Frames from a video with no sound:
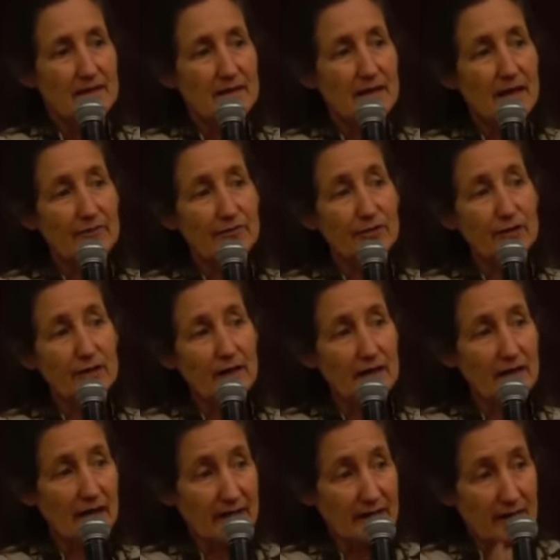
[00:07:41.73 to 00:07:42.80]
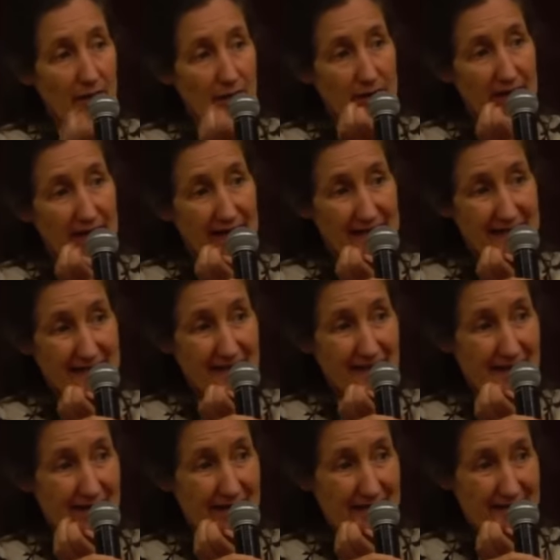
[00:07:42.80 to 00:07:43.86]
Now, if you don't like going
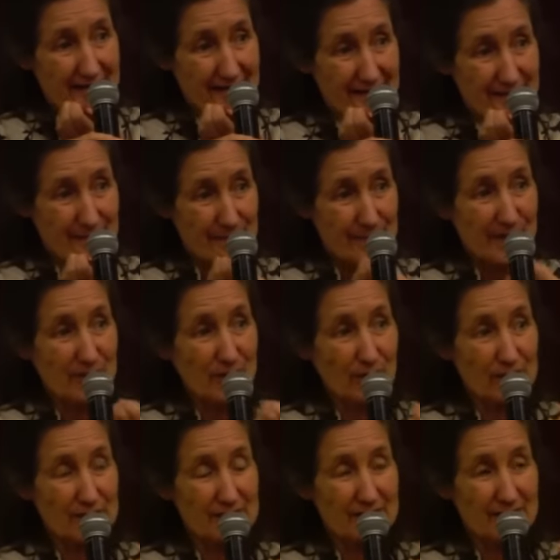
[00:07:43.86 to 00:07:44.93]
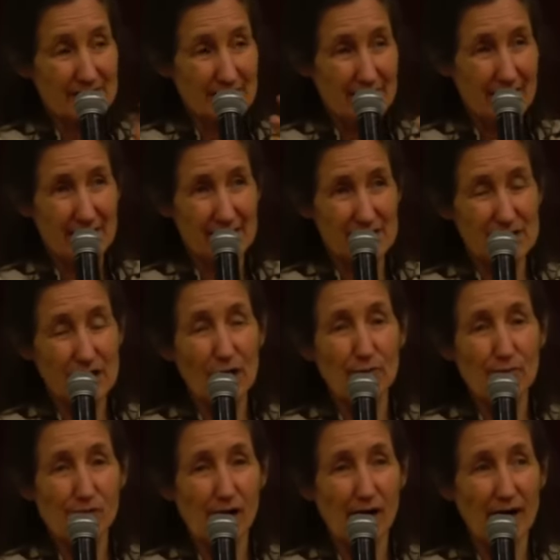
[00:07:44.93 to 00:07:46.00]
outside because it's so
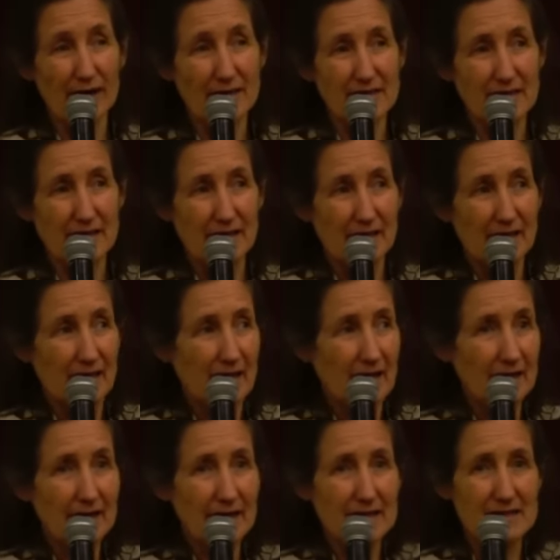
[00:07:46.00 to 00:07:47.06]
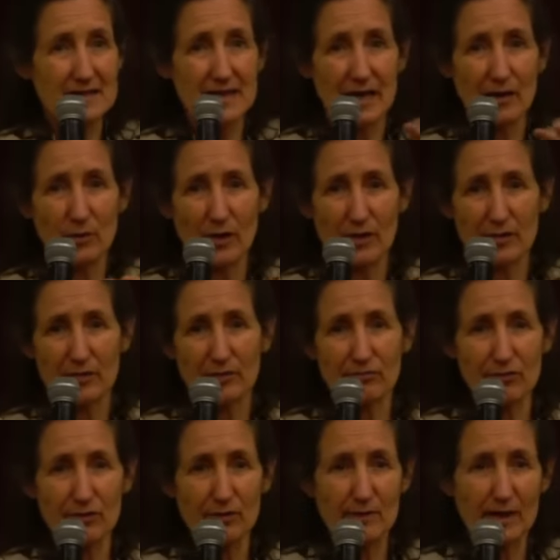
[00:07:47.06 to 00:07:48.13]
bright, and let's say we're in a
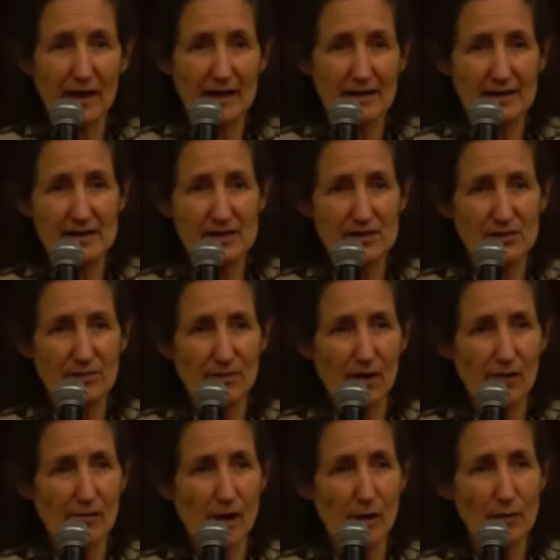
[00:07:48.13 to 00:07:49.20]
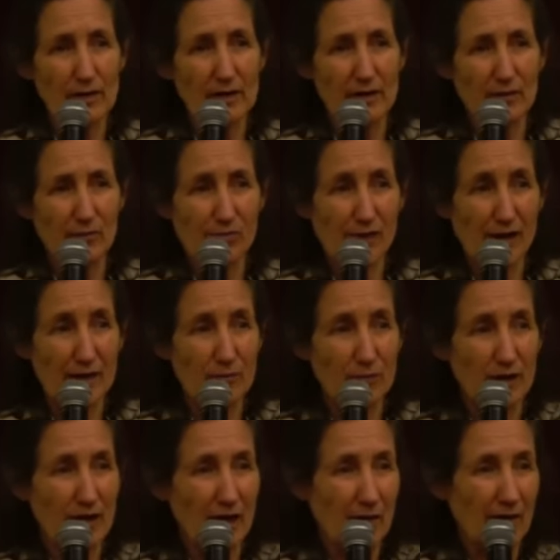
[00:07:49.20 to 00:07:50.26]
room like this tomorrow, and in a break
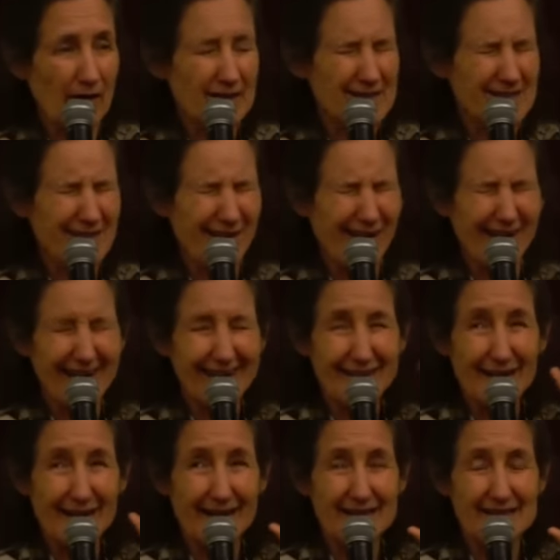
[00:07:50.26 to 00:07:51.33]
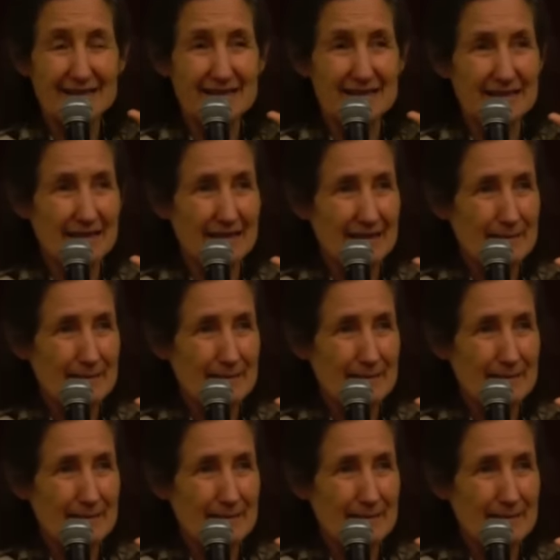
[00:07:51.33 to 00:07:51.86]
we go outside, and it's